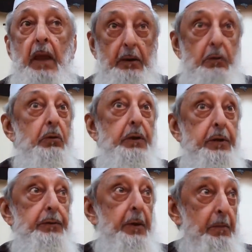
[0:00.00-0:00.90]

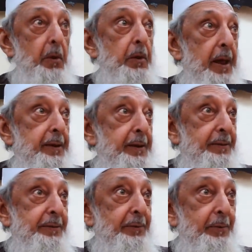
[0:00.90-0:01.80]
including some
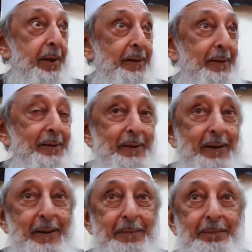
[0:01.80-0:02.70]
Maulanas as well.
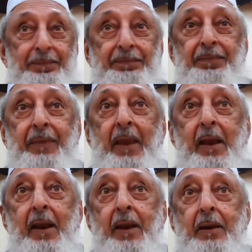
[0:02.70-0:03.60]

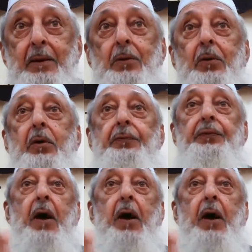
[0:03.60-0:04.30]
The road